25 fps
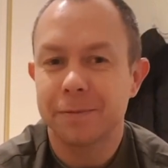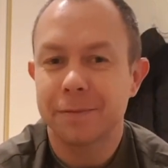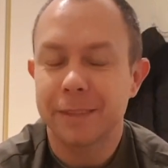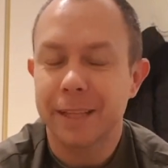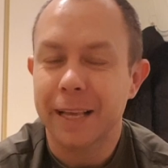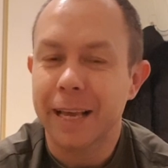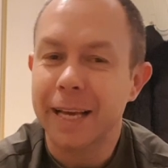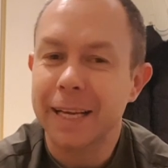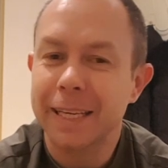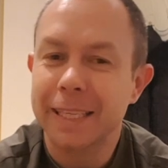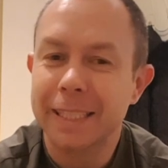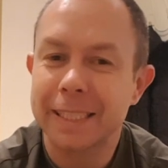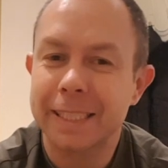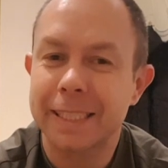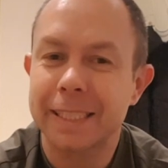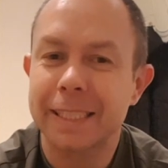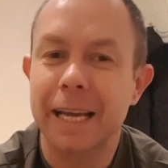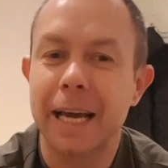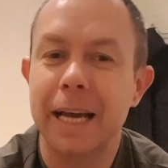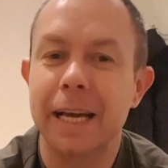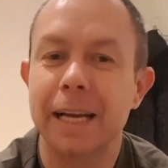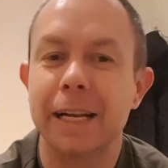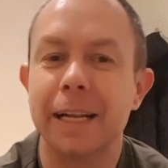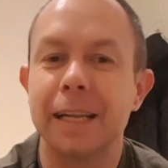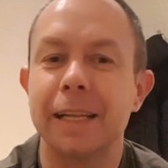
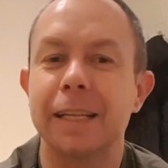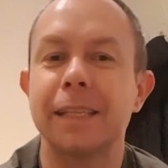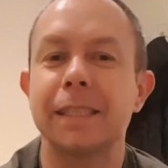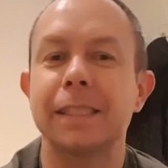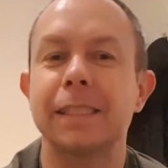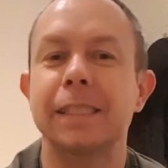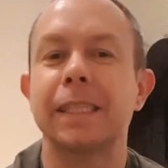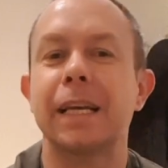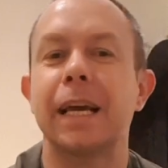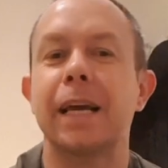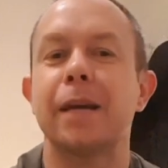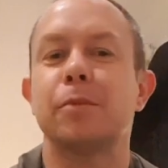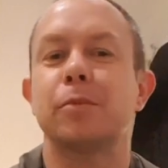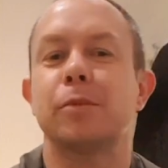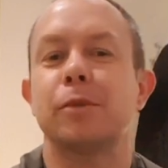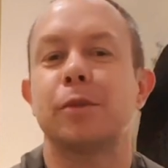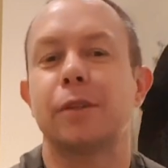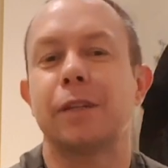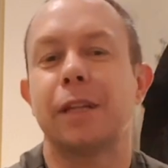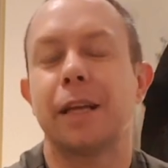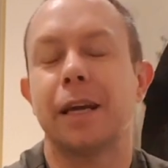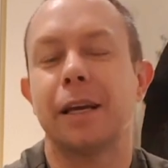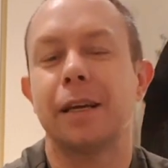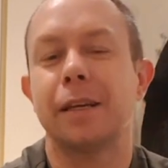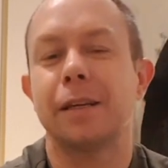Exactly the same
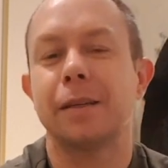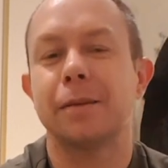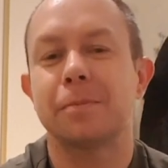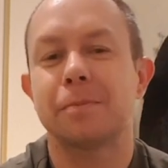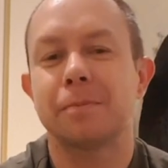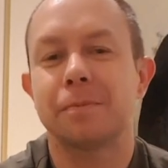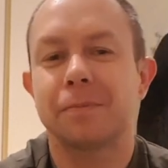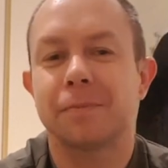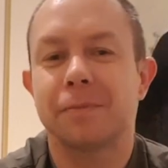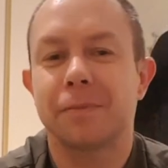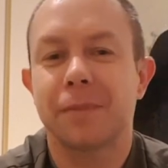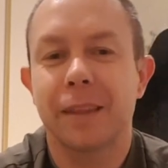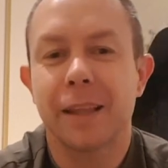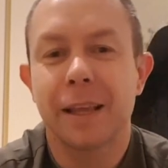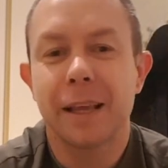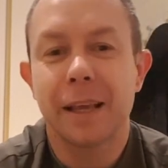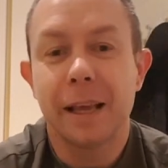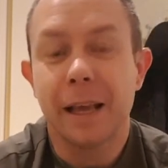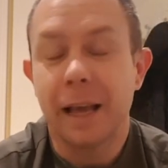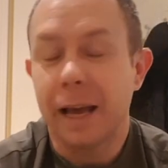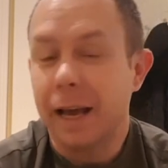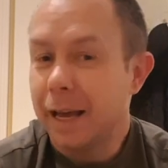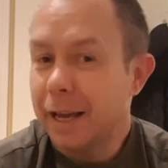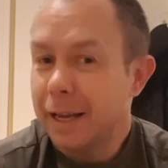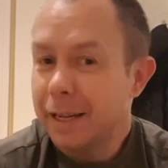today.
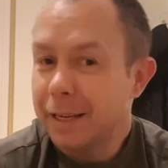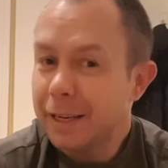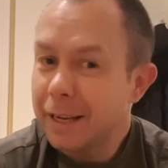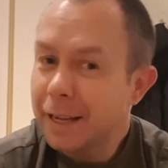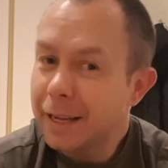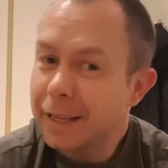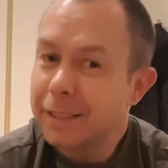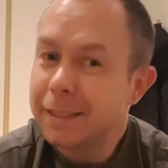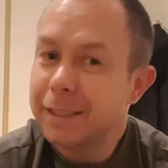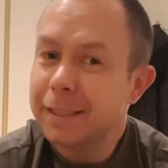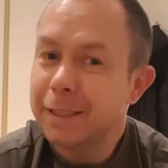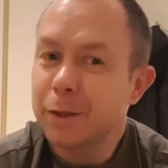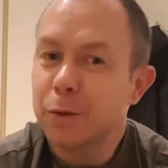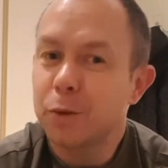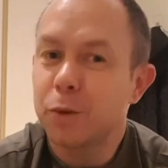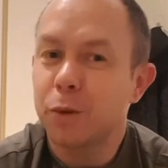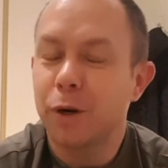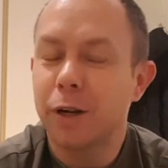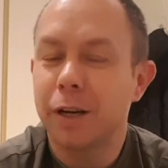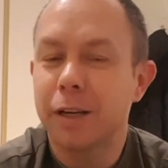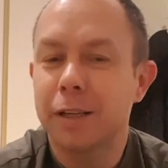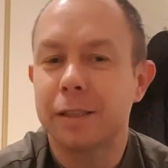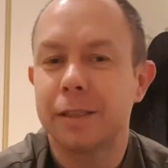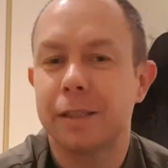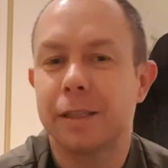And that's
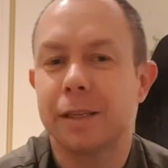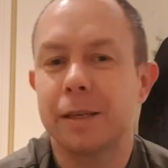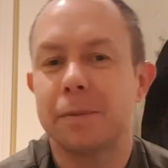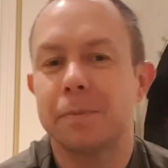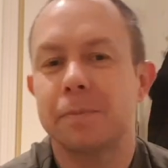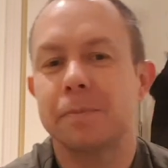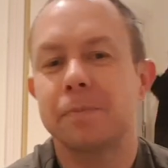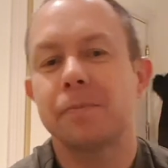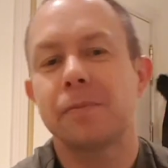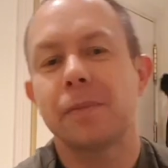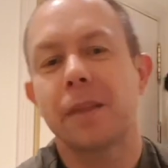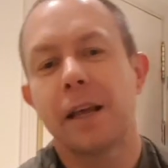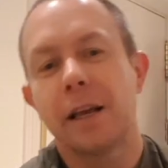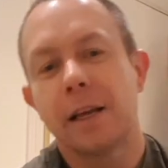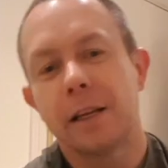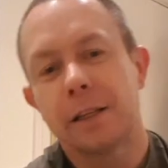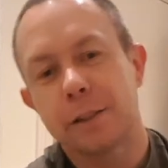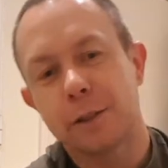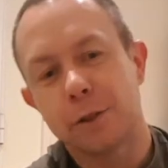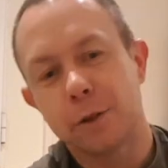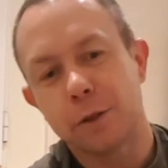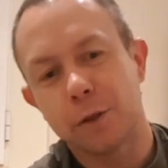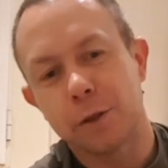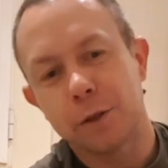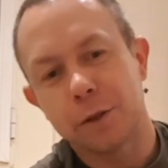quality. So
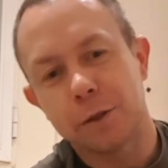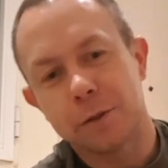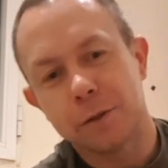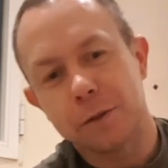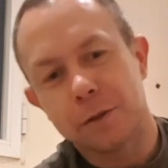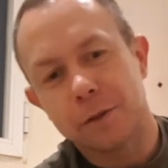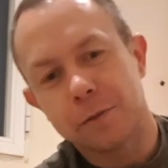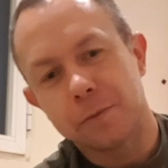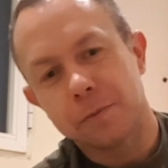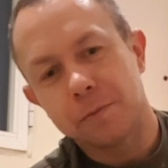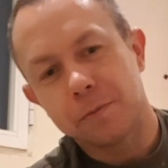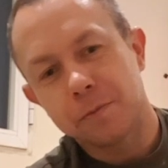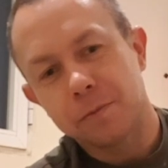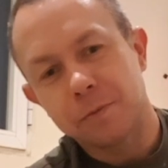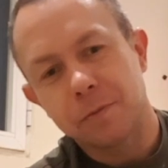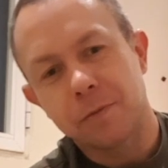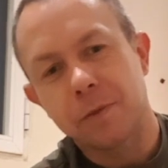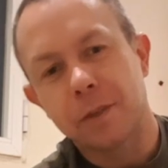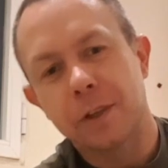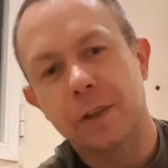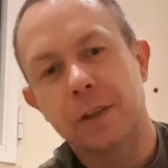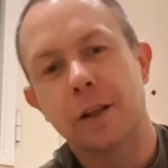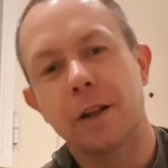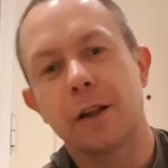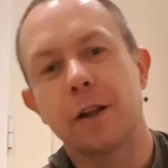you
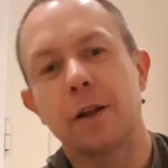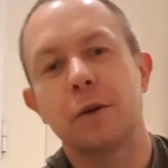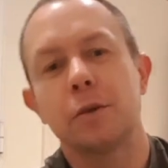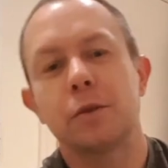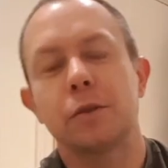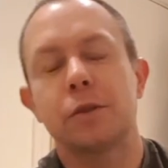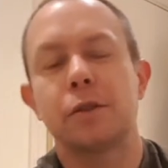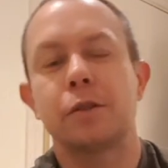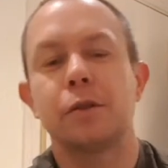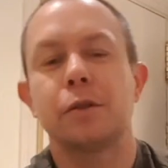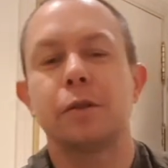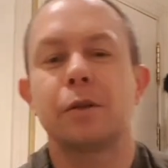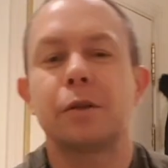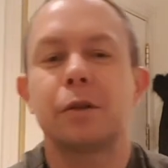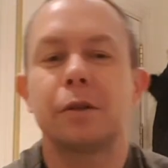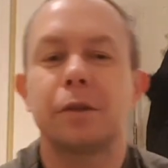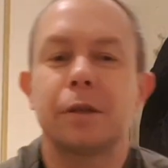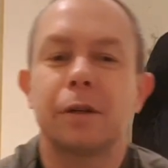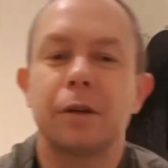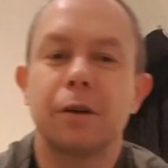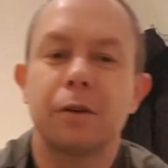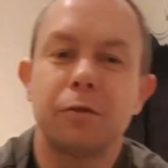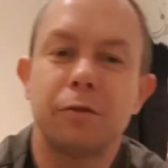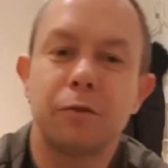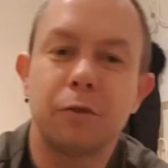close your
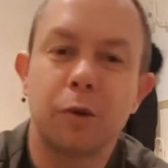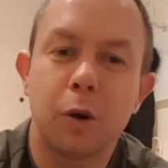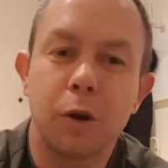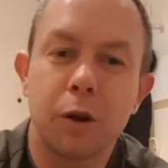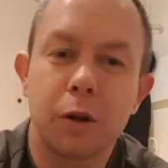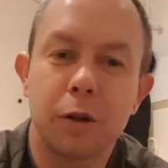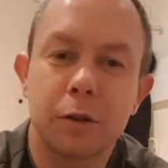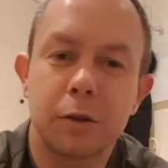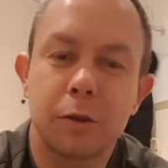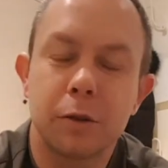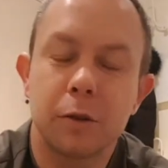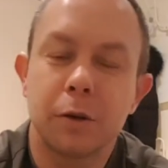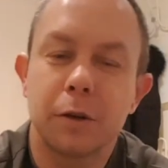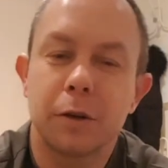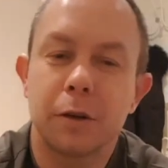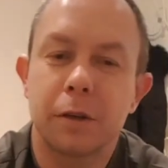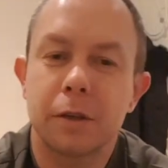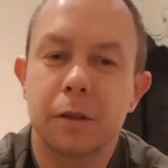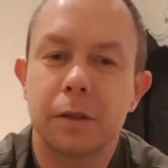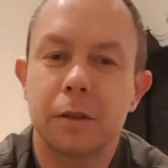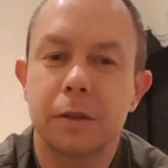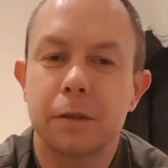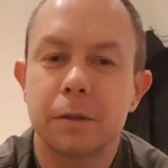vault door,